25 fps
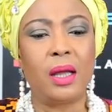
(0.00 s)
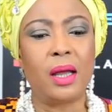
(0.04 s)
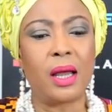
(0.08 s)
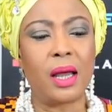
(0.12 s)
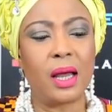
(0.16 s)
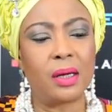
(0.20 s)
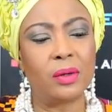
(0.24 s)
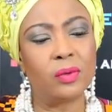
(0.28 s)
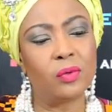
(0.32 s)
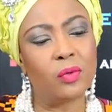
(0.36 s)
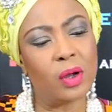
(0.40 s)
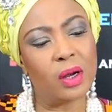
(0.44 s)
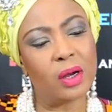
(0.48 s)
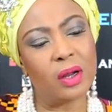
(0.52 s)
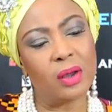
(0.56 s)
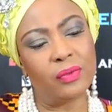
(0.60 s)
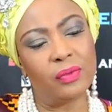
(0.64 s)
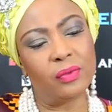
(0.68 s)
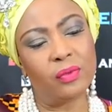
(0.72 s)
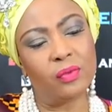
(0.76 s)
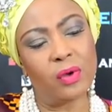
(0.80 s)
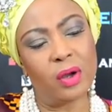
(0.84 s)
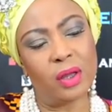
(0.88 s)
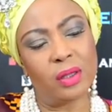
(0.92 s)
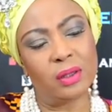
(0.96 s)
And one of
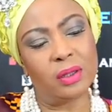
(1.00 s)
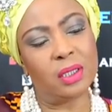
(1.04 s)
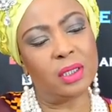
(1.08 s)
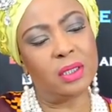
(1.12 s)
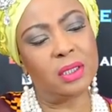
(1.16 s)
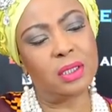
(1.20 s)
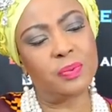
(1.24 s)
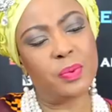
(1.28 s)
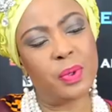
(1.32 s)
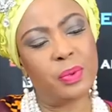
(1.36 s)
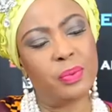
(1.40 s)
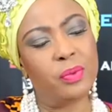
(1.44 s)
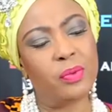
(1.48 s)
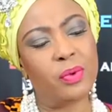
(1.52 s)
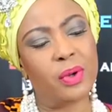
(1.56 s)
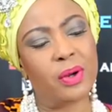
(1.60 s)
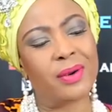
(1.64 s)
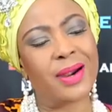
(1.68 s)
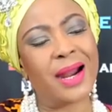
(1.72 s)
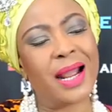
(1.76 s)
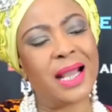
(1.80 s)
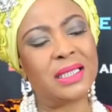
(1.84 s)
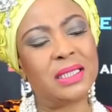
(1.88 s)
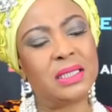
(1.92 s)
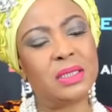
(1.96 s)
the, what these people were
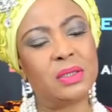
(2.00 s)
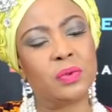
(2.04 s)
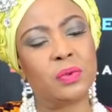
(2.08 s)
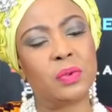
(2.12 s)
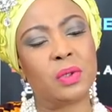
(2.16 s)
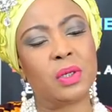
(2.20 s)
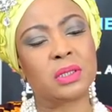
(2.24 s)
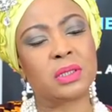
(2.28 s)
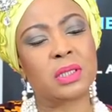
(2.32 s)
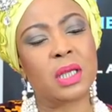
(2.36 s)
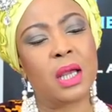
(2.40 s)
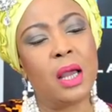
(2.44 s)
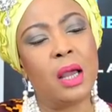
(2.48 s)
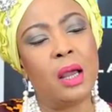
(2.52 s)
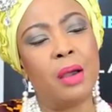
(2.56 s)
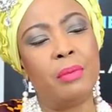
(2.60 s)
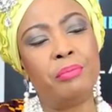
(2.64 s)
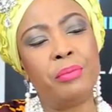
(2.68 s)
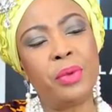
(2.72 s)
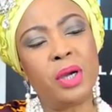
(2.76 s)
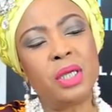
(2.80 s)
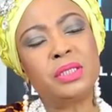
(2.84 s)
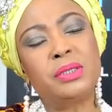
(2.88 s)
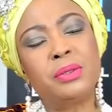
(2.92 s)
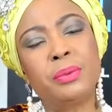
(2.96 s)
writing was,
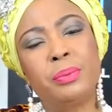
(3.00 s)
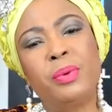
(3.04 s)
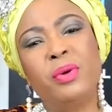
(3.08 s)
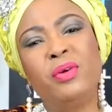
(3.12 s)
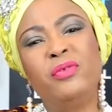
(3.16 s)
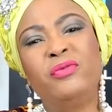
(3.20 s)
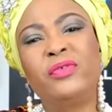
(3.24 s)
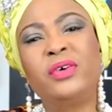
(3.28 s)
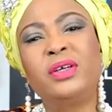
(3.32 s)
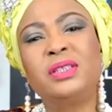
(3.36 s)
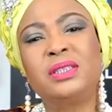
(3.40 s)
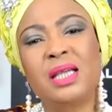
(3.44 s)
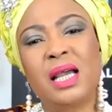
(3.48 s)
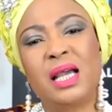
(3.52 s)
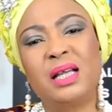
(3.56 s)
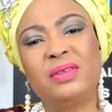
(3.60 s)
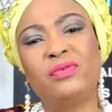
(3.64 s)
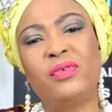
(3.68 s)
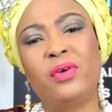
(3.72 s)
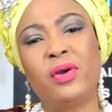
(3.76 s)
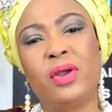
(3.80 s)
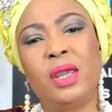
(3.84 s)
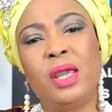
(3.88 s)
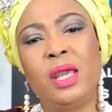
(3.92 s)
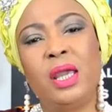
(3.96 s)
most people voted
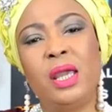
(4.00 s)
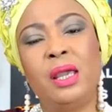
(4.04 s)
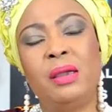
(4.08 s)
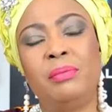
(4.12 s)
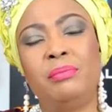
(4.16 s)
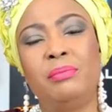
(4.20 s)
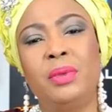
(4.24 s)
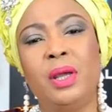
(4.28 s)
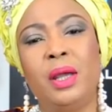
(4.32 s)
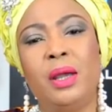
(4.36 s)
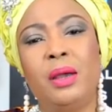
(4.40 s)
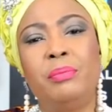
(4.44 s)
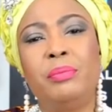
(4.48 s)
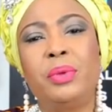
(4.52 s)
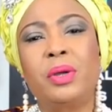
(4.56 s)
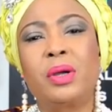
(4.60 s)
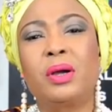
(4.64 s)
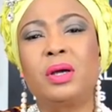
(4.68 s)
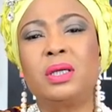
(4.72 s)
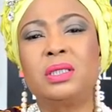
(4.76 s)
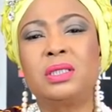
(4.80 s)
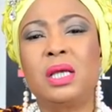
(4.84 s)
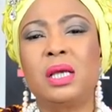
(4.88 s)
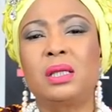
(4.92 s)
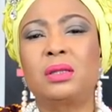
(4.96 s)
for him
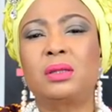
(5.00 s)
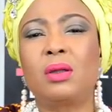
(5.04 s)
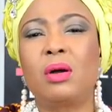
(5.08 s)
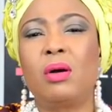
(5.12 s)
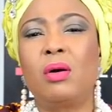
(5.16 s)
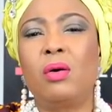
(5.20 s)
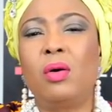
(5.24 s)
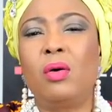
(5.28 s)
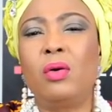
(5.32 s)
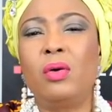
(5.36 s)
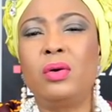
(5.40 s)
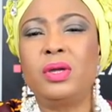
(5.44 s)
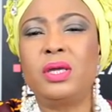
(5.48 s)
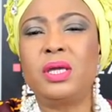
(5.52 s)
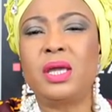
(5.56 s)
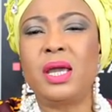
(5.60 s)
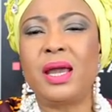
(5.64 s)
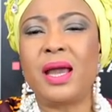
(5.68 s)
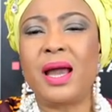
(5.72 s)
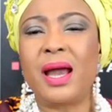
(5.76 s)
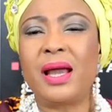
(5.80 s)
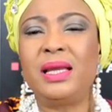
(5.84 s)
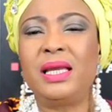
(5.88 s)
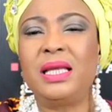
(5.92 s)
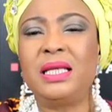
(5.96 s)
because they thought, oh
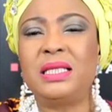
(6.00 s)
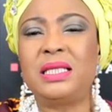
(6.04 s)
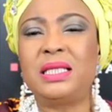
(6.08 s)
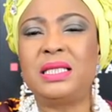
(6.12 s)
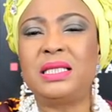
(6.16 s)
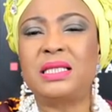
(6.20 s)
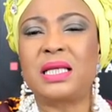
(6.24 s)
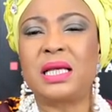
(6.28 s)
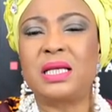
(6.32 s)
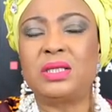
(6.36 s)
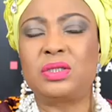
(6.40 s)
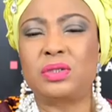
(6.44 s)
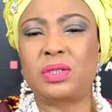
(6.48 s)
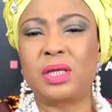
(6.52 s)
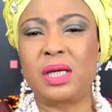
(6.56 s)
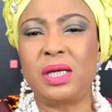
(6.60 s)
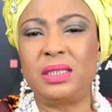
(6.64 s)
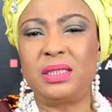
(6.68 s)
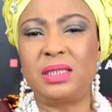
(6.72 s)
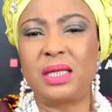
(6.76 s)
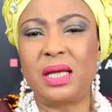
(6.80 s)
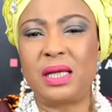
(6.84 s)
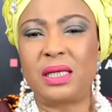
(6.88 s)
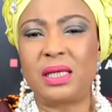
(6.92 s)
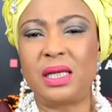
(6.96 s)
yeah, at least he's
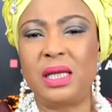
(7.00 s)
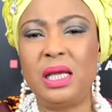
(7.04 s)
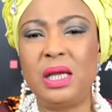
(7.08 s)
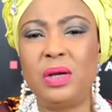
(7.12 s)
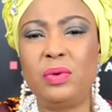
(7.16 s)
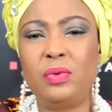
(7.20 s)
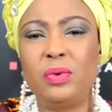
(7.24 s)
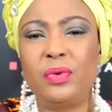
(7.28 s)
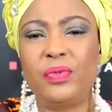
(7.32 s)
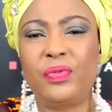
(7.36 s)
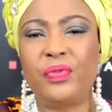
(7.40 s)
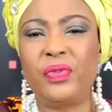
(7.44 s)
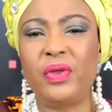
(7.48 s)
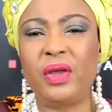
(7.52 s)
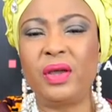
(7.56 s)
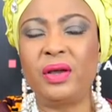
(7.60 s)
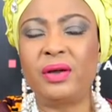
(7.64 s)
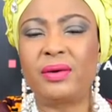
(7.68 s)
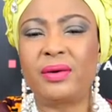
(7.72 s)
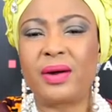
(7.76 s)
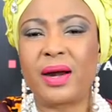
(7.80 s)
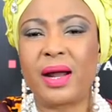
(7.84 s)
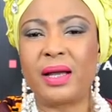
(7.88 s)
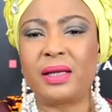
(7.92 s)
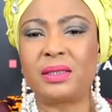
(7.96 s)
educated. He would
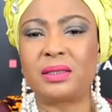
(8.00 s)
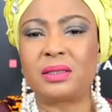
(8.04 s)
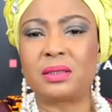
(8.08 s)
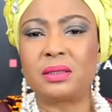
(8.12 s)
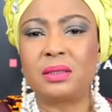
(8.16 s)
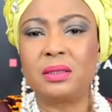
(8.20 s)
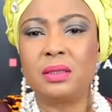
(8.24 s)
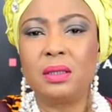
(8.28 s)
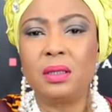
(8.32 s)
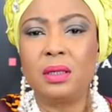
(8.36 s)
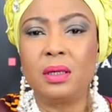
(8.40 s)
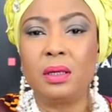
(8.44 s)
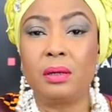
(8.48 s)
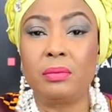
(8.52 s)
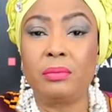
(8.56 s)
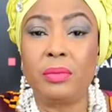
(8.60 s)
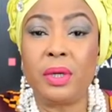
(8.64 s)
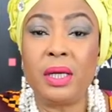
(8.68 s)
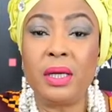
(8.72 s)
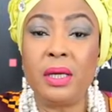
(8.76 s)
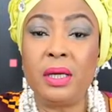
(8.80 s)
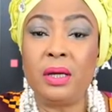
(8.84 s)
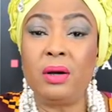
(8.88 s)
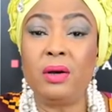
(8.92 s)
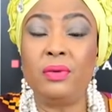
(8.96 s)
think right.
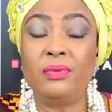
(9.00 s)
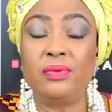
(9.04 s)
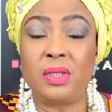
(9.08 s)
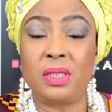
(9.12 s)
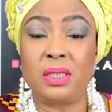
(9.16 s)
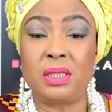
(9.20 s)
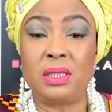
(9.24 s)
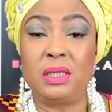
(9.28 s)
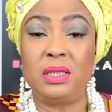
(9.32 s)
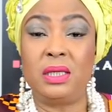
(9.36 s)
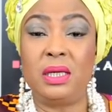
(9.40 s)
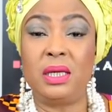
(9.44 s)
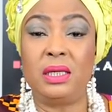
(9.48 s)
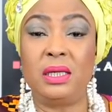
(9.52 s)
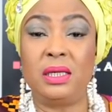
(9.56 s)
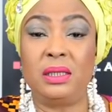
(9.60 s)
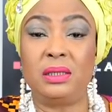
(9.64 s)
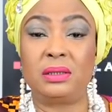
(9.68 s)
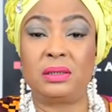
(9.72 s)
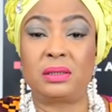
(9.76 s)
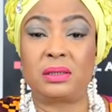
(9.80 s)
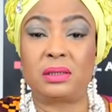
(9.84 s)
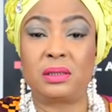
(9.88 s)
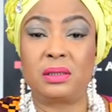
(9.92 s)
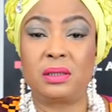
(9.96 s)
But he obviously
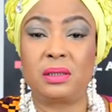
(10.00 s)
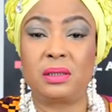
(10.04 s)
didn't.